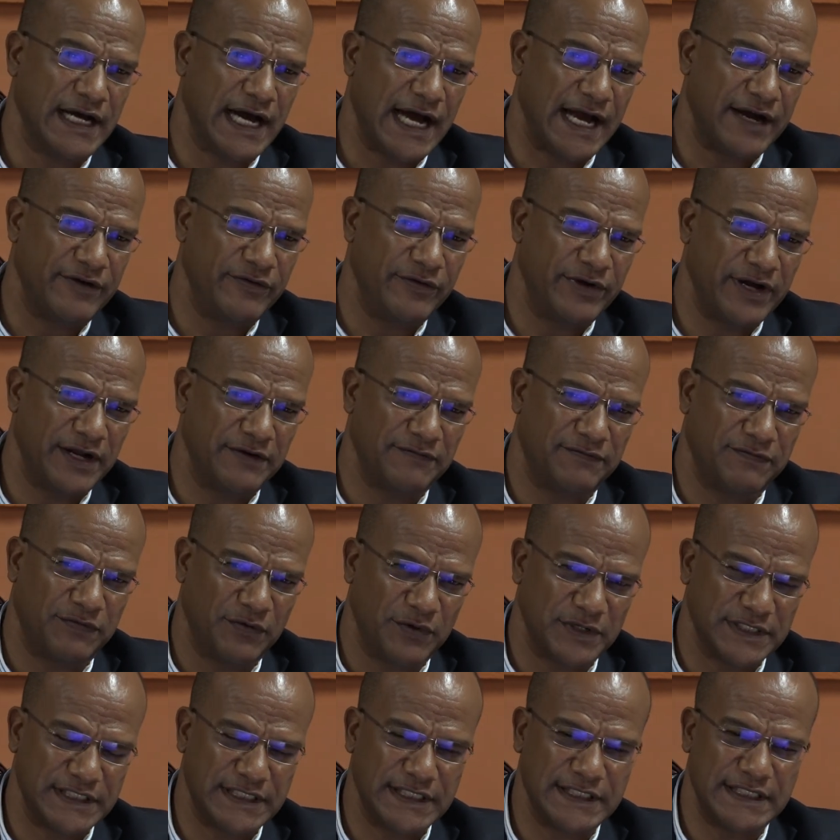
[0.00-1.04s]
I
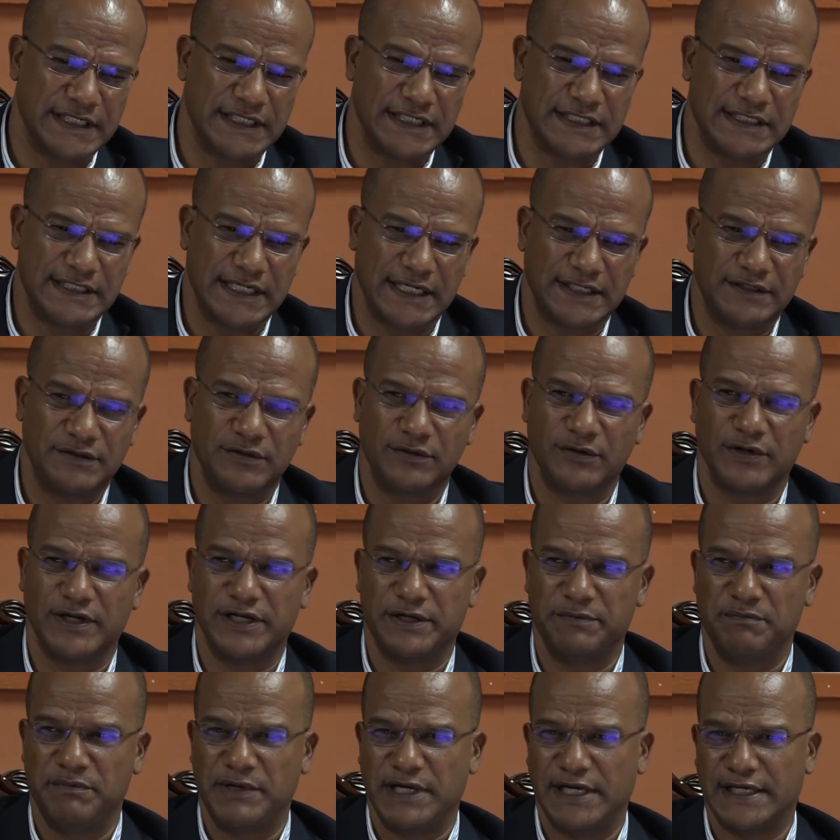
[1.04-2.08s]
reinforced it in a sectoral
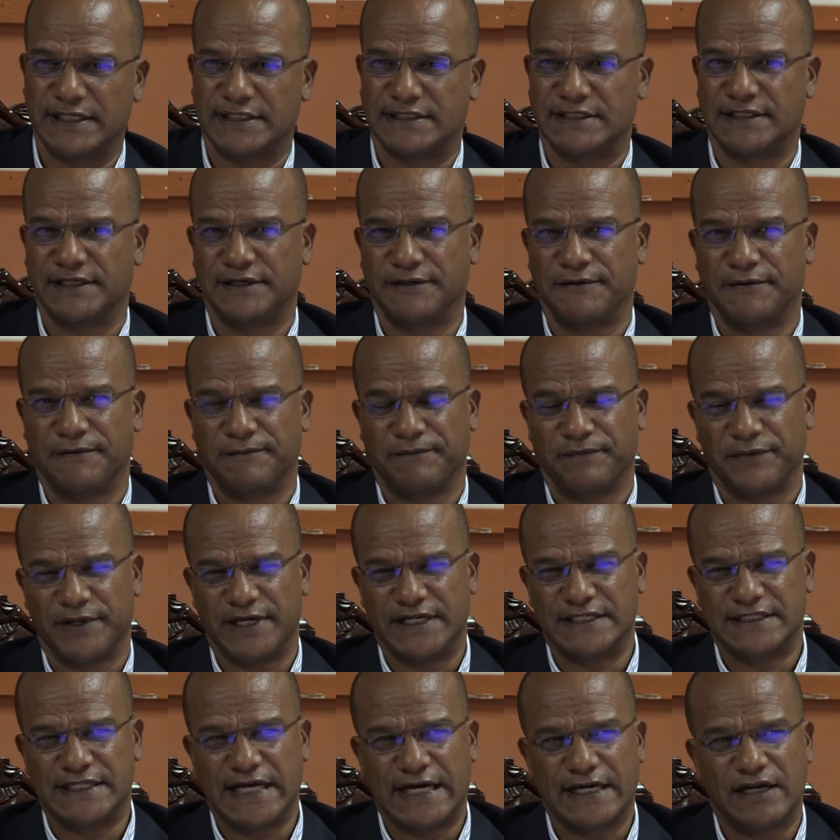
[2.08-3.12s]
debate,
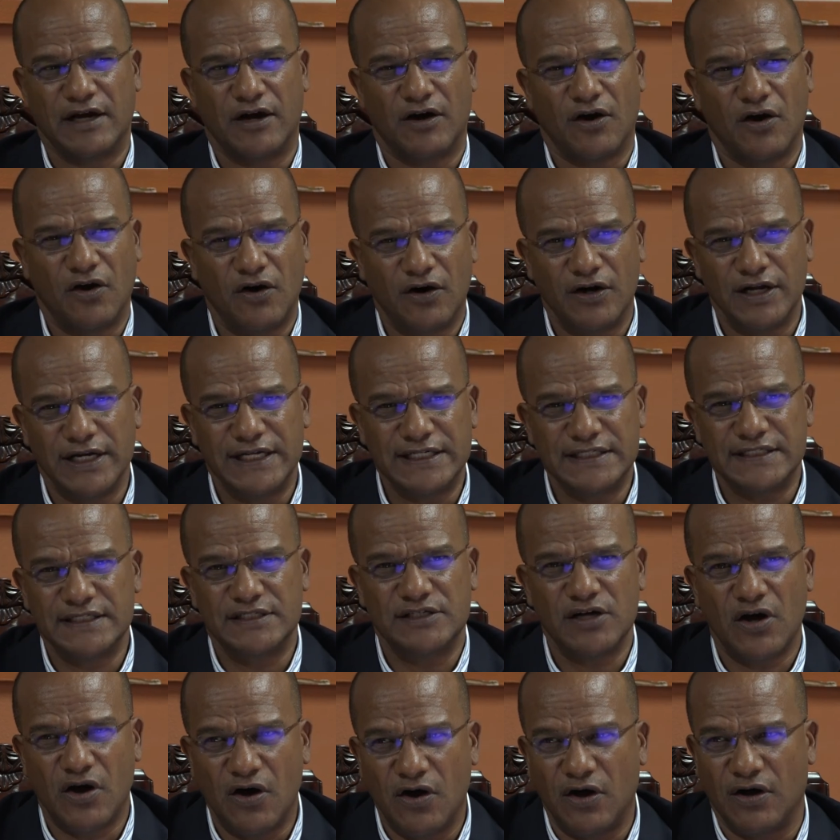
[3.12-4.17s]
is that all this
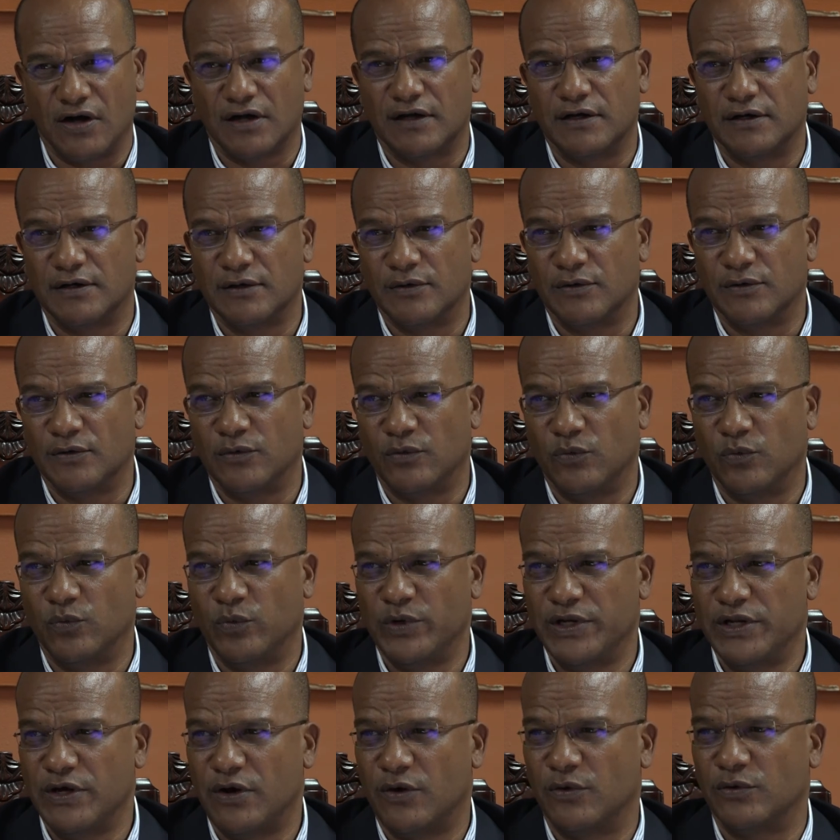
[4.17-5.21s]
talk
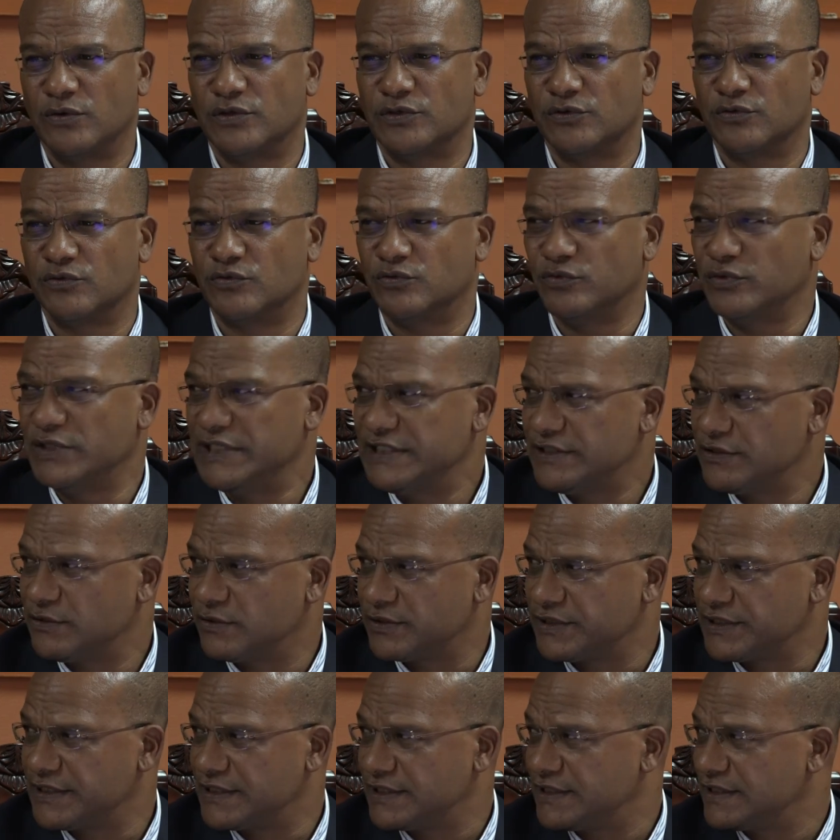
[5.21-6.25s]
without
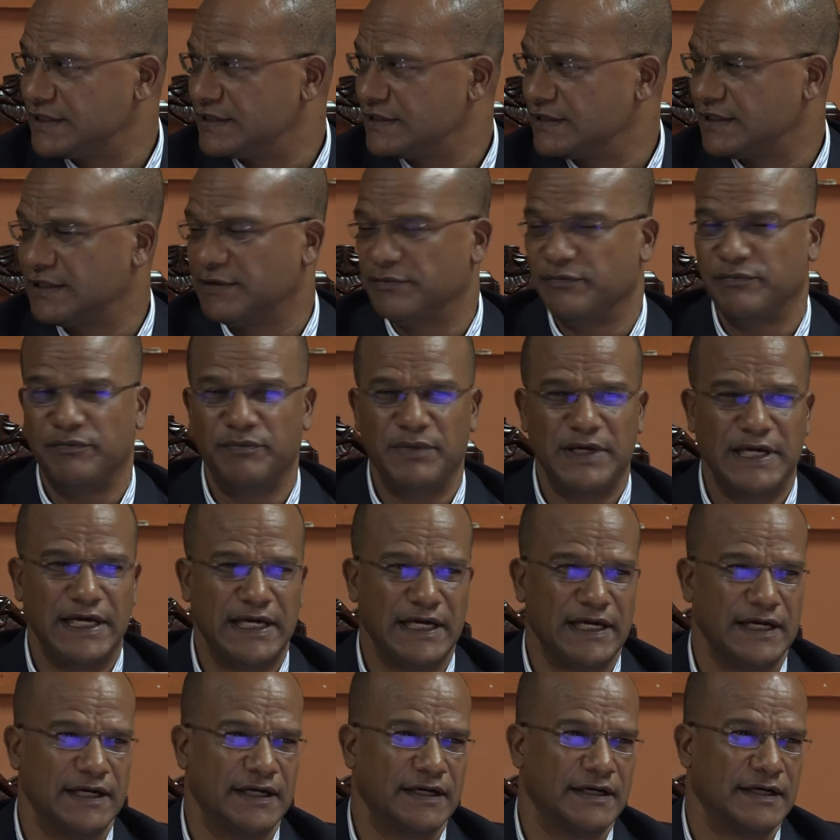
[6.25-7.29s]
resources
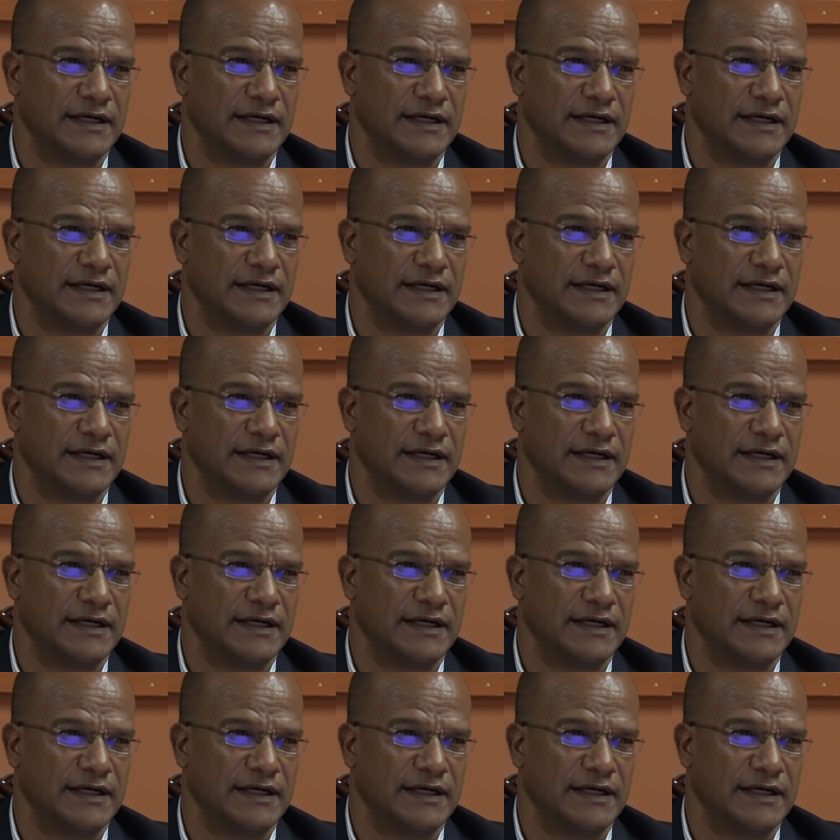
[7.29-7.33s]
being